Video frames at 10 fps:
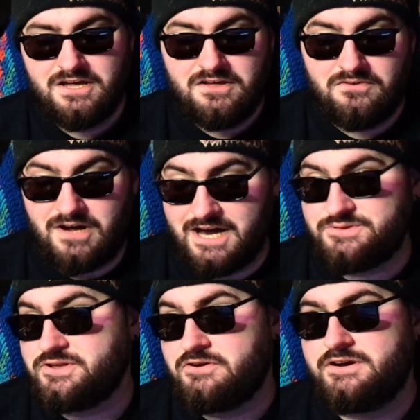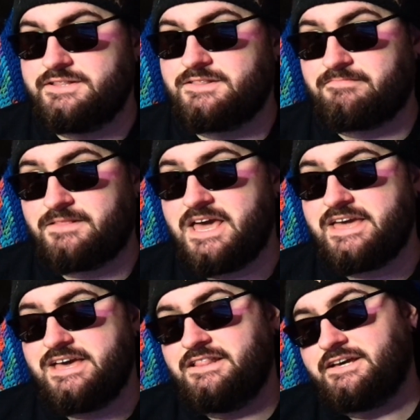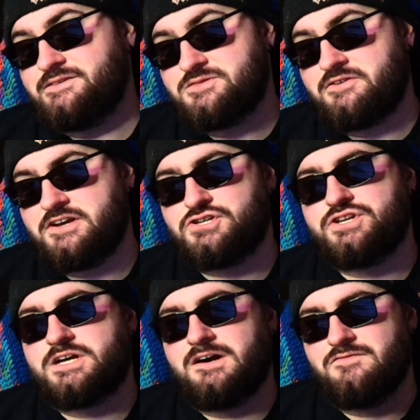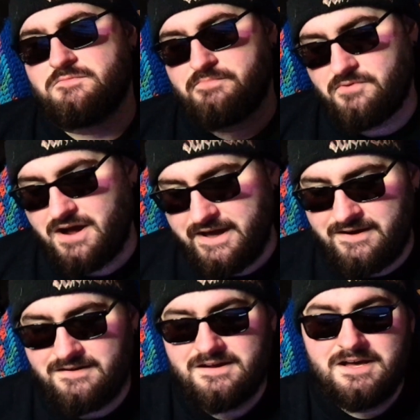I started take into consideration the cover prior,